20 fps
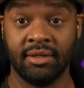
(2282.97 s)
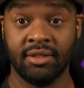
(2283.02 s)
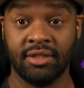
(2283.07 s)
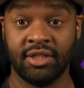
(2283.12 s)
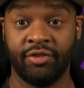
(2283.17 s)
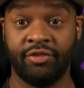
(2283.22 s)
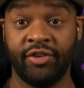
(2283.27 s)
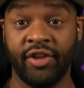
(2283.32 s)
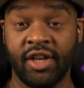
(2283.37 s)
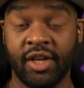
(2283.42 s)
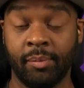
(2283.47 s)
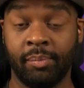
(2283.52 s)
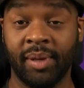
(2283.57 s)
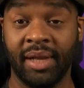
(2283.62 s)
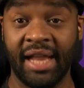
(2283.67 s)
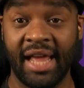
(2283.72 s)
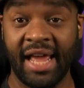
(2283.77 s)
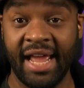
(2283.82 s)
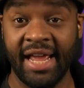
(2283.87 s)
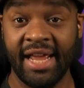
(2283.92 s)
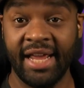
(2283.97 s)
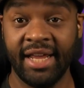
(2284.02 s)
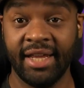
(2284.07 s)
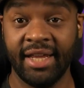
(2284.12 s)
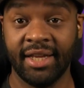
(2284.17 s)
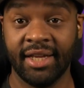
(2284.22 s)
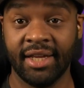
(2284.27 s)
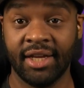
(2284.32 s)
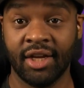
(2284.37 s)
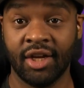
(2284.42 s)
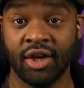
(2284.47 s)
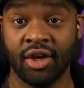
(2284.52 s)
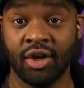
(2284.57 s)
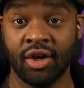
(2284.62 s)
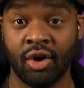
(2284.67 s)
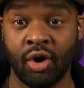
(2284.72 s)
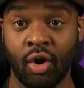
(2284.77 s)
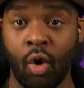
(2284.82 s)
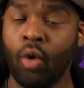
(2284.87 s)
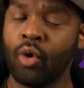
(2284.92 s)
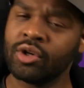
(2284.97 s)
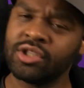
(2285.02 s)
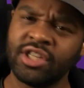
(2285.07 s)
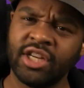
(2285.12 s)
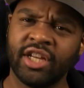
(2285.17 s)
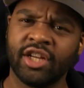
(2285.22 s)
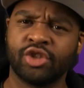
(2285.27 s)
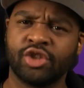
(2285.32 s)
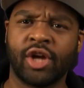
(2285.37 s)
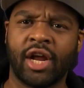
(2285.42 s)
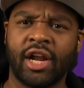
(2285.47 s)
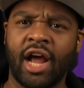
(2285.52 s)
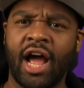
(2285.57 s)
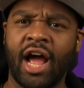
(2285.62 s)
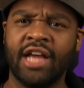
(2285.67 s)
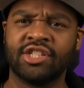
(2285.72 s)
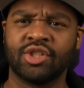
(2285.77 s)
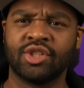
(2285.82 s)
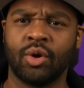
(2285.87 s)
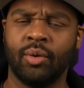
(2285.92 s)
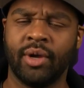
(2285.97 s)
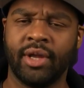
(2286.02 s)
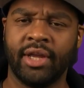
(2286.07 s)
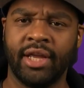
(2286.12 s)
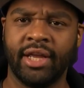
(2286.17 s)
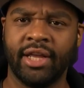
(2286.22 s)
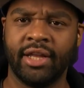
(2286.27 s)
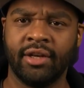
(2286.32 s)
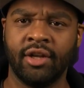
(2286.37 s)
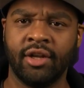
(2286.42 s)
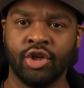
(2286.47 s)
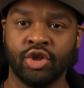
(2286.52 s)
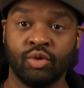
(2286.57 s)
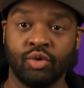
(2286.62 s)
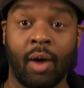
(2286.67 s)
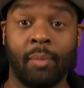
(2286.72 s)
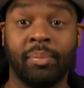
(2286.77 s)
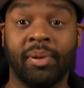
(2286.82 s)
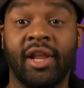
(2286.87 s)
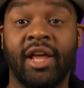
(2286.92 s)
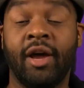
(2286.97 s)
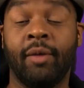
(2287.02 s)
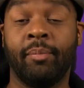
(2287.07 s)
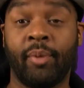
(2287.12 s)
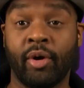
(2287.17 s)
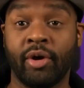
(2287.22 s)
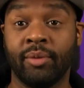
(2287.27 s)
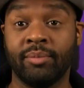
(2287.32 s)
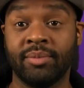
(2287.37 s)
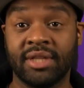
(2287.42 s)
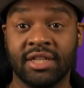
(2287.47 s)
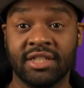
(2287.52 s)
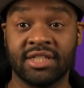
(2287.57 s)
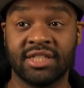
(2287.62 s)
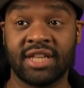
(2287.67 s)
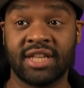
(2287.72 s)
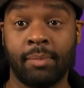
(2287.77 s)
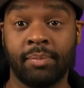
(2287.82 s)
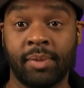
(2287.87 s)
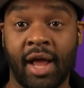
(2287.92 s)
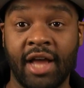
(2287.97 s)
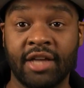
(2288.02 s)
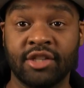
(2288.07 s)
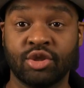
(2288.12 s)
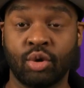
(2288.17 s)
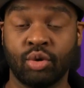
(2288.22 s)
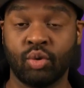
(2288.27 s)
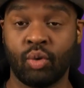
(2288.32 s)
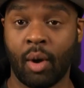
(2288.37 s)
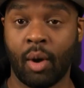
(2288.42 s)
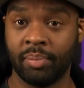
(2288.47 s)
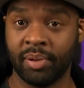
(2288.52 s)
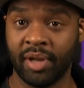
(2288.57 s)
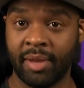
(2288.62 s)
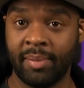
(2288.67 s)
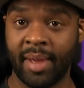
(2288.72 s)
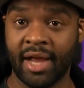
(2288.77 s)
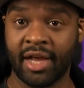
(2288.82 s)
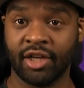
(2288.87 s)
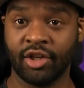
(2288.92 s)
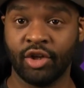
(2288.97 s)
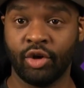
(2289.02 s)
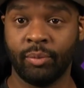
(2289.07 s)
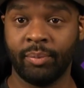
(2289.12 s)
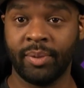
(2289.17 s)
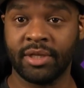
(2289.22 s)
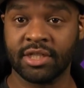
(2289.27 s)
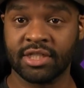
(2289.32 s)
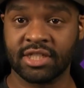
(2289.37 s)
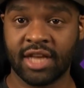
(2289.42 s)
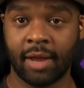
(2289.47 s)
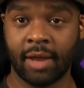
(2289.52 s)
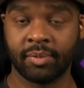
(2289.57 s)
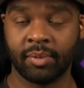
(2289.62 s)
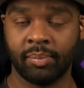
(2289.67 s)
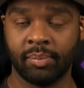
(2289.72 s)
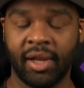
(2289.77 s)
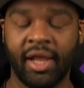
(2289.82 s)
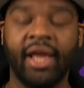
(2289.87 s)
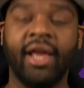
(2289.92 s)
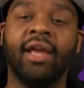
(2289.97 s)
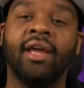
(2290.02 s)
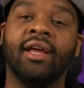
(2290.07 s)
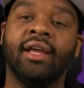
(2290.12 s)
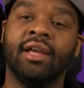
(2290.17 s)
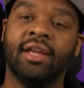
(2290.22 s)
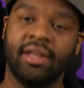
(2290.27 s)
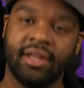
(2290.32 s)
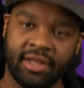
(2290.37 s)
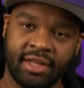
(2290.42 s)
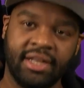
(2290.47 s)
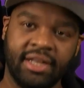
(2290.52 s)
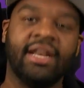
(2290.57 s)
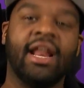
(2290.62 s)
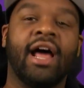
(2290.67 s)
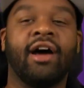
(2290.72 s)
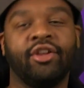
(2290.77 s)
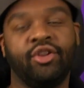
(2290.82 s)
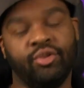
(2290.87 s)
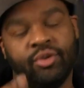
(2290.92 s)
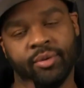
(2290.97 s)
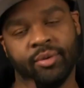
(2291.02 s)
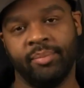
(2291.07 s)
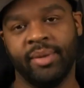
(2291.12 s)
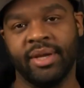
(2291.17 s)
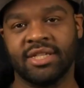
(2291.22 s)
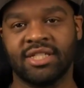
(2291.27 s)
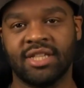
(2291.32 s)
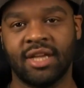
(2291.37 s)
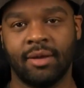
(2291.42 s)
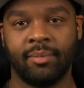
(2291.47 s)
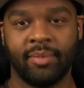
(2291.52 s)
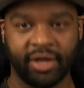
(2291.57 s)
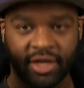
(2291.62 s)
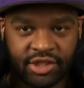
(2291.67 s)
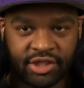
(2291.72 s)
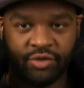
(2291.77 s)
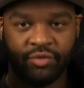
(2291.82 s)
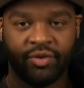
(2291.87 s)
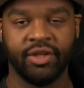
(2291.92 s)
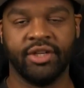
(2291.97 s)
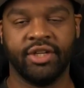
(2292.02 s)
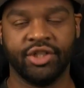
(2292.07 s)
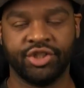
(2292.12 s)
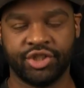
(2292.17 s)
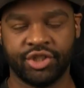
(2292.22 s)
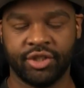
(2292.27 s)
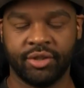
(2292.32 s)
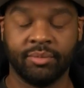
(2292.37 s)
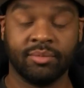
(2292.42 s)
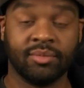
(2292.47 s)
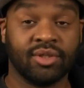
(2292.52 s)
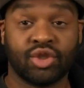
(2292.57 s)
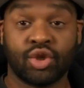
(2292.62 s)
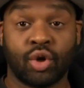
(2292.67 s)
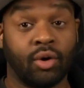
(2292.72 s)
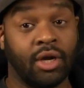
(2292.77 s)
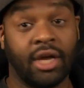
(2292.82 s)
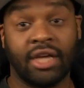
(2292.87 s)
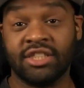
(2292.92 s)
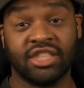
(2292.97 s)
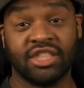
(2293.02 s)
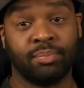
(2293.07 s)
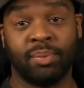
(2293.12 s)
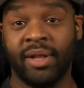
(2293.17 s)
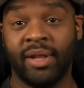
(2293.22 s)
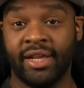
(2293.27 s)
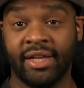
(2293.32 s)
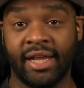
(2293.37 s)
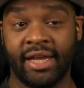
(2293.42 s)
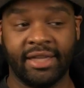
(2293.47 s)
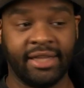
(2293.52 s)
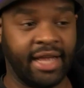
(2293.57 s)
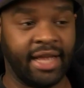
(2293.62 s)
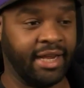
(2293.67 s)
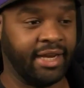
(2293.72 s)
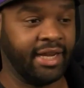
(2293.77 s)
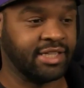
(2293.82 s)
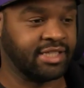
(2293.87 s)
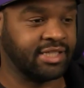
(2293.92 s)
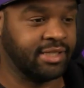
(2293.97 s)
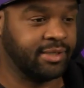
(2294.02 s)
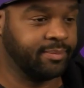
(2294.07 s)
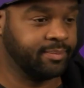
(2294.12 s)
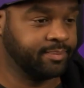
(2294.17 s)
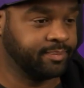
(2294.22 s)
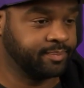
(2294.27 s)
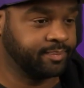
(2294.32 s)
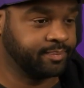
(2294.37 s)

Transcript: defend the play? Or is he going to try to ISO again? Do I play up on him to stop the ISO? Do I play back a little bit to stop the play? Now you can mix up because you've conditioned them. So just playing like that. That's it.